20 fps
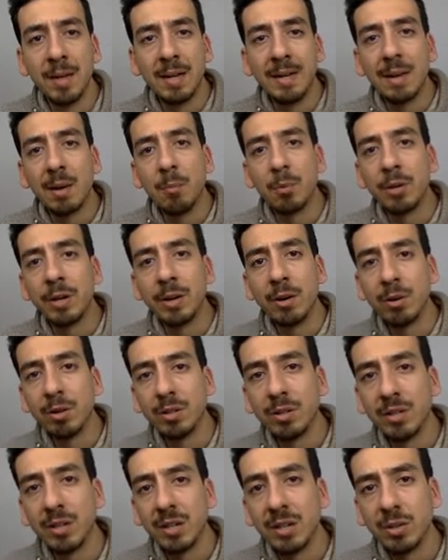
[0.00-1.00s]
Now, Monero
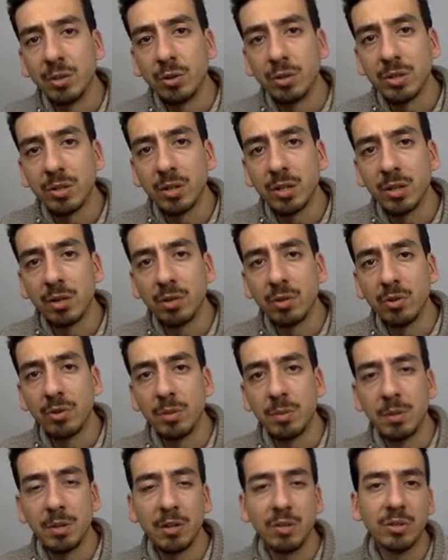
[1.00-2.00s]
is an interesting currency
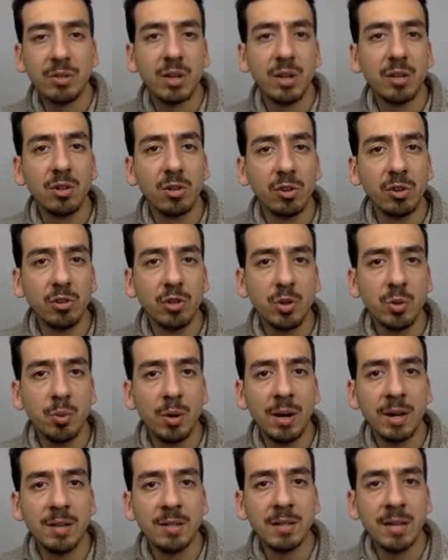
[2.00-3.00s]
because
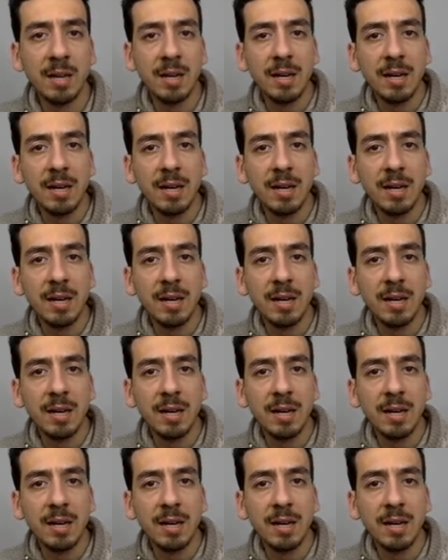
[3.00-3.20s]
technology-wise,